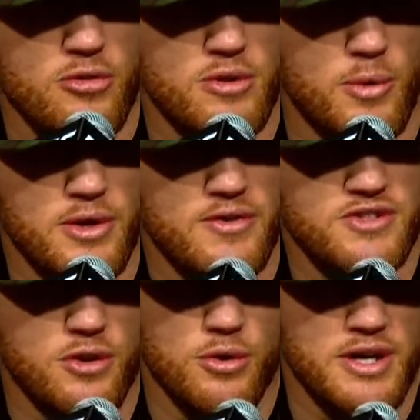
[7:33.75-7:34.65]
The winner of
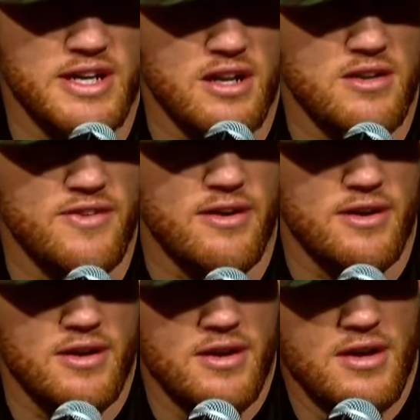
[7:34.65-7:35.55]
Saruki and Oliveira
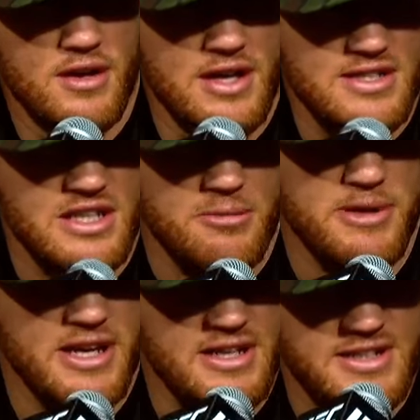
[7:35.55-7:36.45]
is going to be
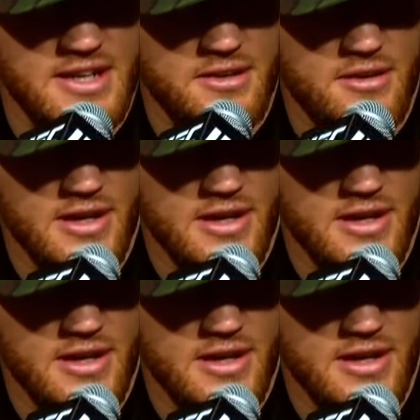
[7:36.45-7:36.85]
a contender,